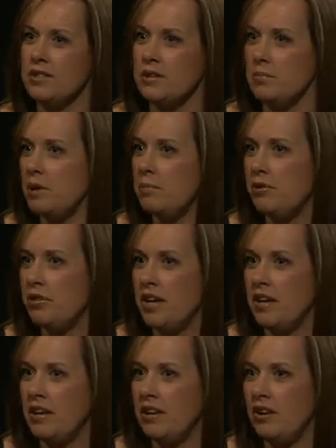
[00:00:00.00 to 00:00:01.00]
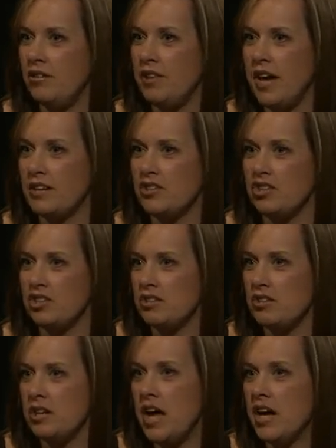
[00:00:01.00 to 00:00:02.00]
Some people think, you know, that's
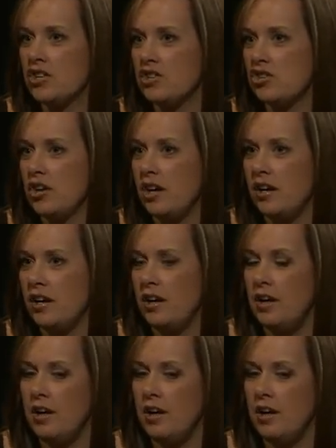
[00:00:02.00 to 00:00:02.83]
just an extra